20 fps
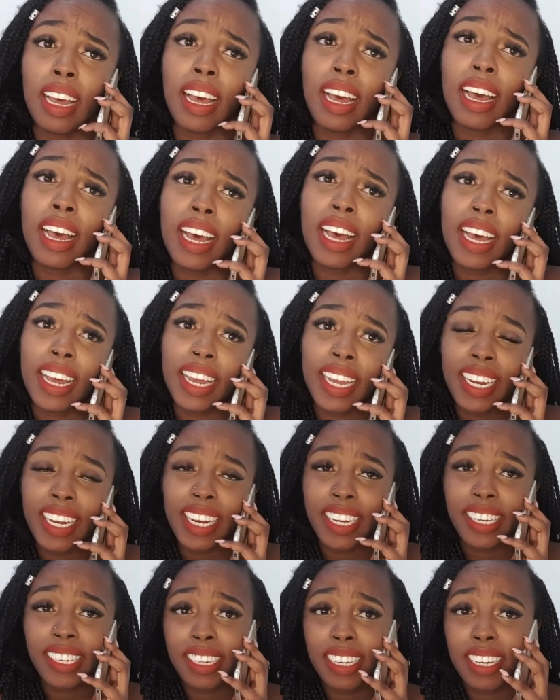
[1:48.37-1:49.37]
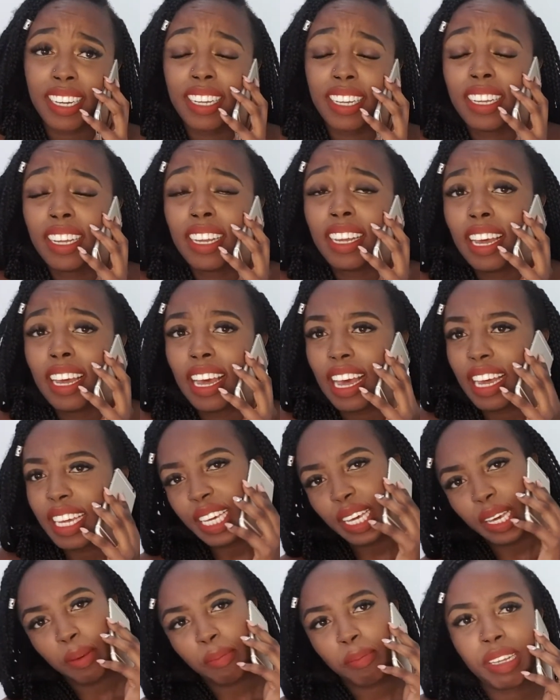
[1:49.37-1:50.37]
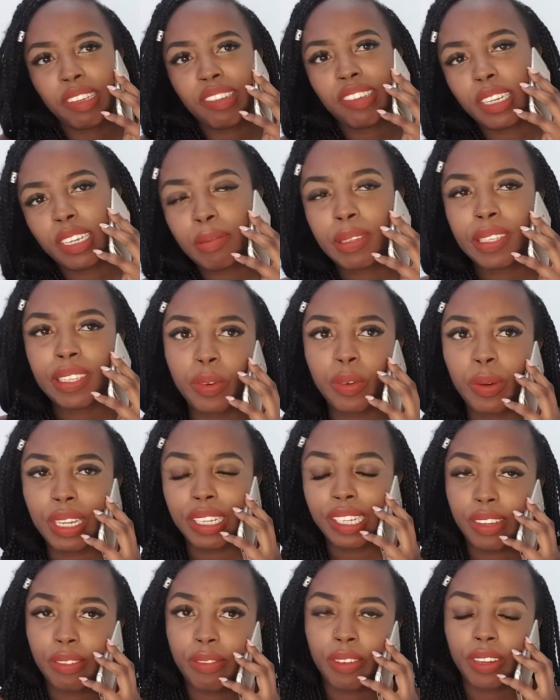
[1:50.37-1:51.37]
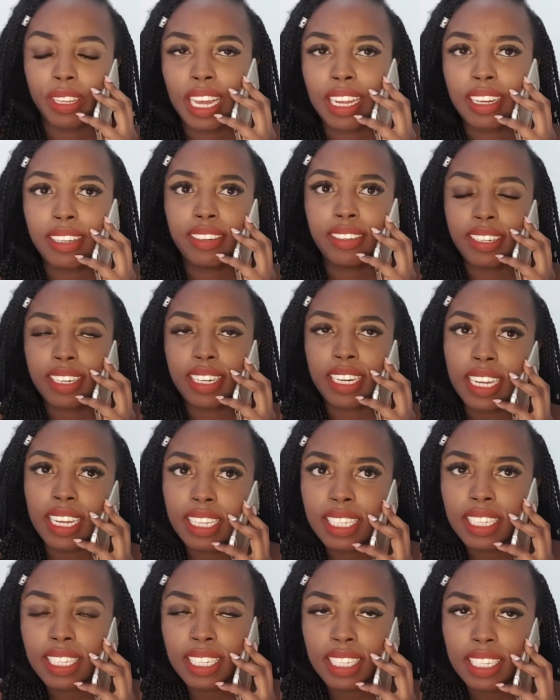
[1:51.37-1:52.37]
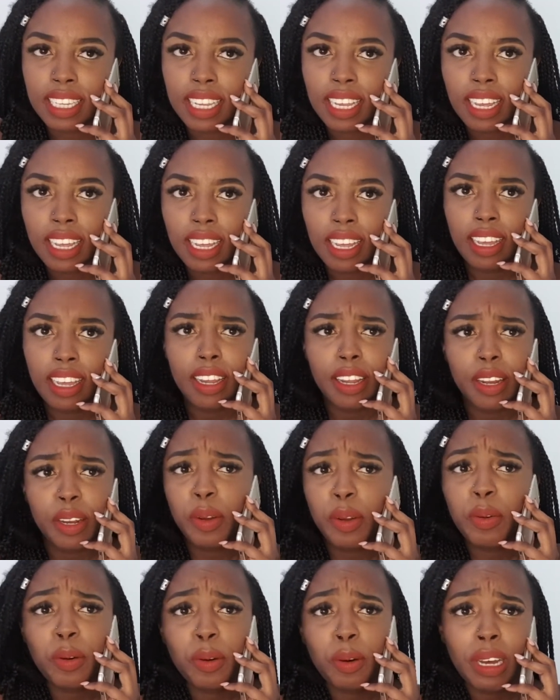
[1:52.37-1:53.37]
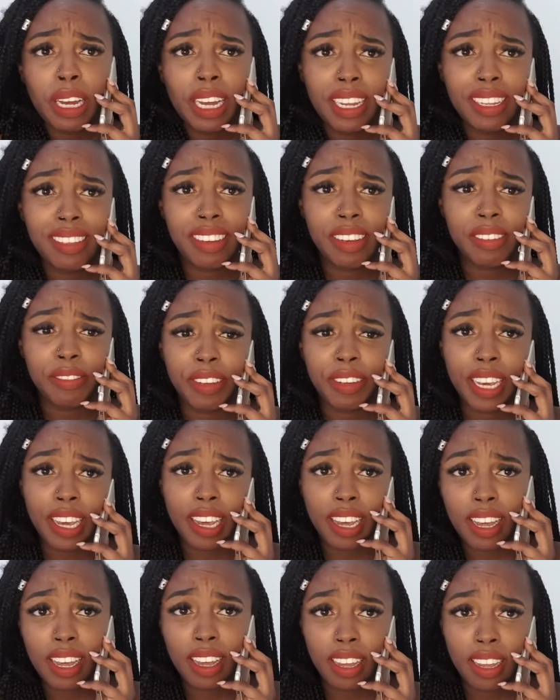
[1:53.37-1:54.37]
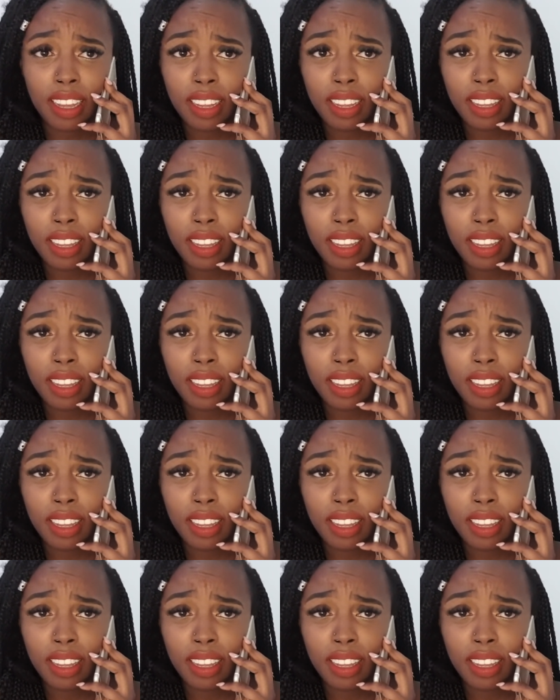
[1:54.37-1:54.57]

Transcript: Hi Linda, I can imagine I'm still waiting for that dress. No, hi Jafika.